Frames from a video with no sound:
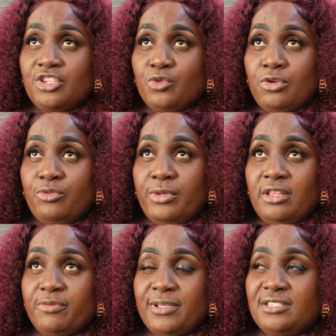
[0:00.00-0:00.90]
she was being
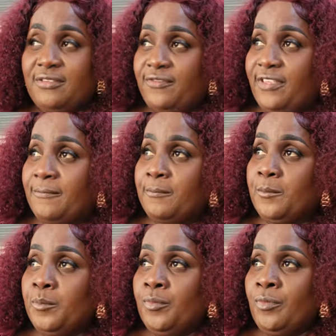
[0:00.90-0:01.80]
specific.
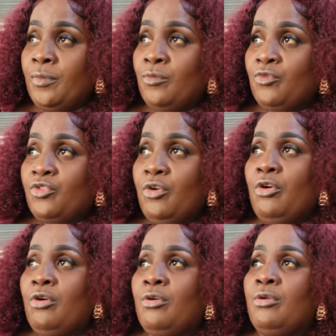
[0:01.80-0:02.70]

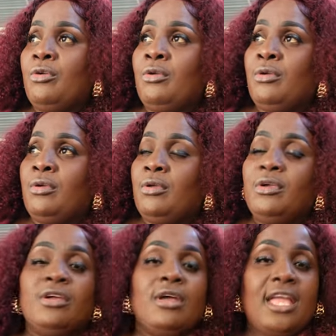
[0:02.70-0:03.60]
So
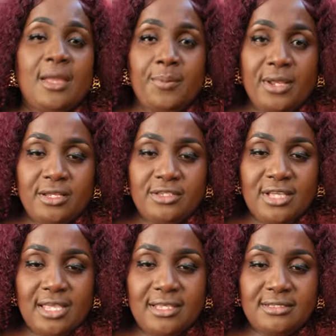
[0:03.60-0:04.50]
I
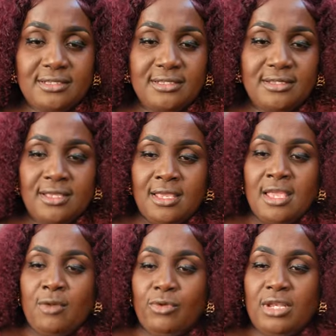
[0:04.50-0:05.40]
apologize.
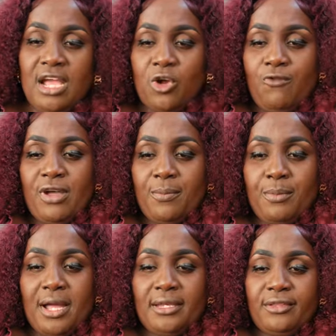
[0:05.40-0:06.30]
When I go back
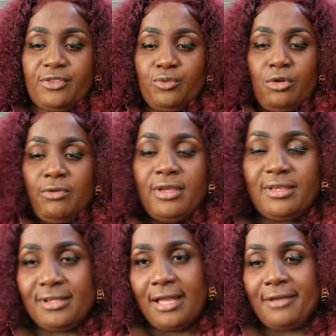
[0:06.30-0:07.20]
back the story.
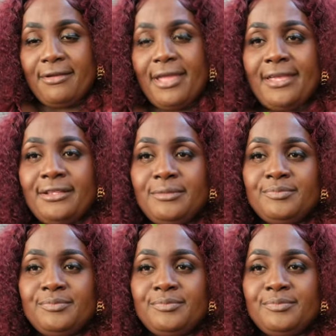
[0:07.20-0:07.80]
Alright?